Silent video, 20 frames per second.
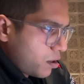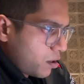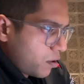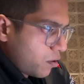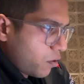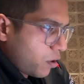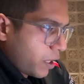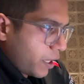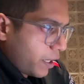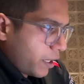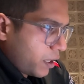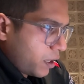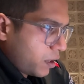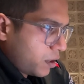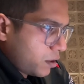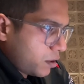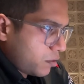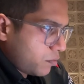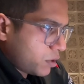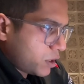Okay,
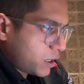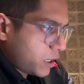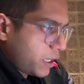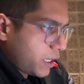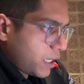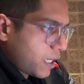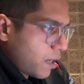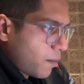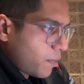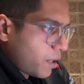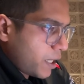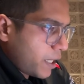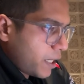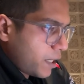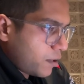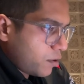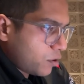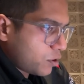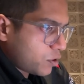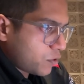we're seeing
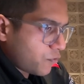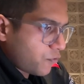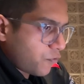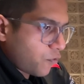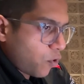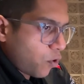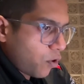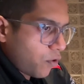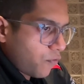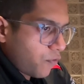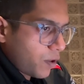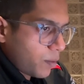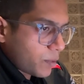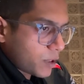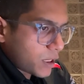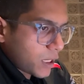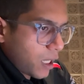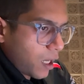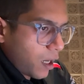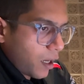lemonade also fall from
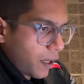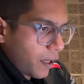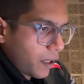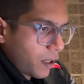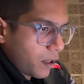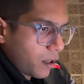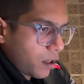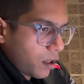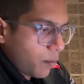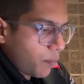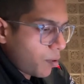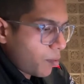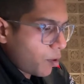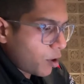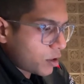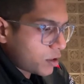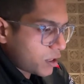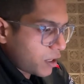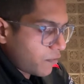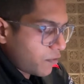its high, up
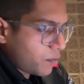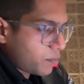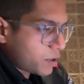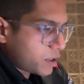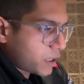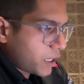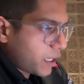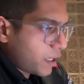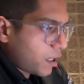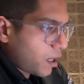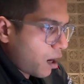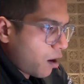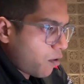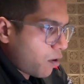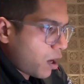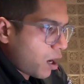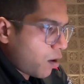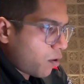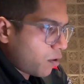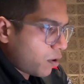about 7%, now
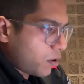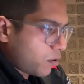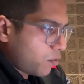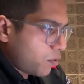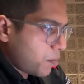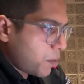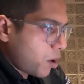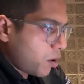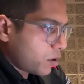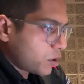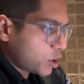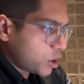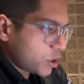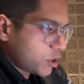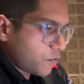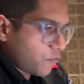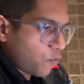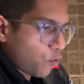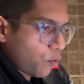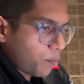down to about just
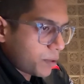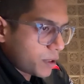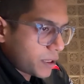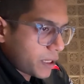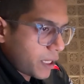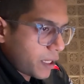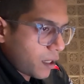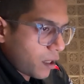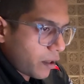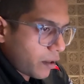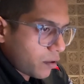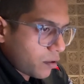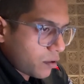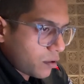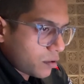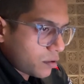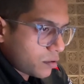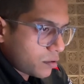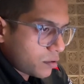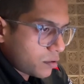4% higher.
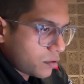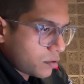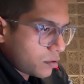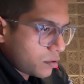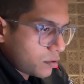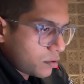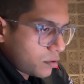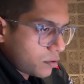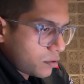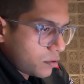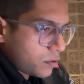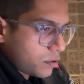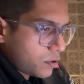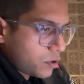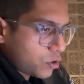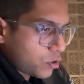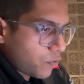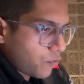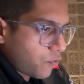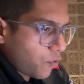
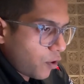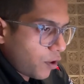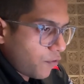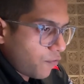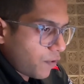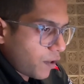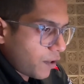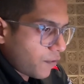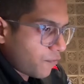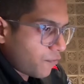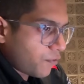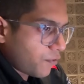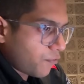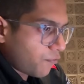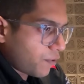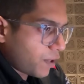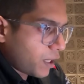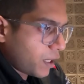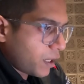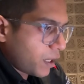So
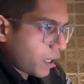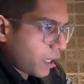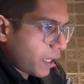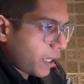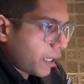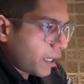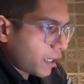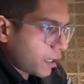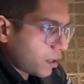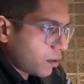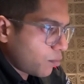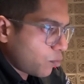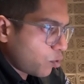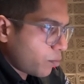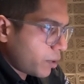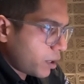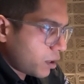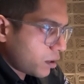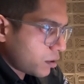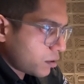45.58 at the
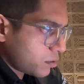moment.